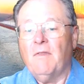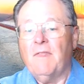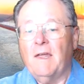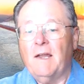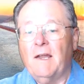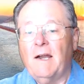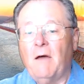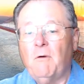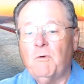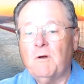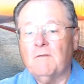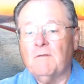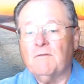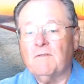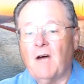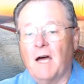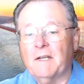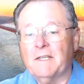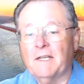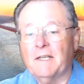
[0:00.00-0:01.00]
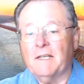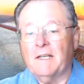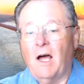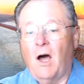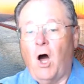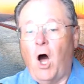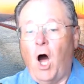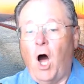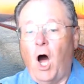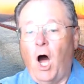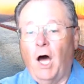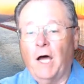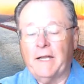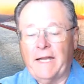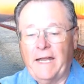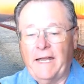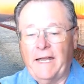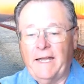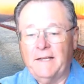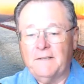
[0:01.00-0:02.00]
then I would have gotten an
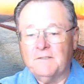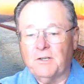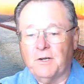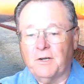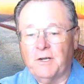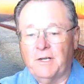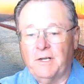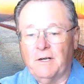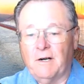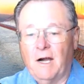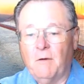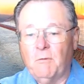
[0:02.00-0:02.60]
odd answer here.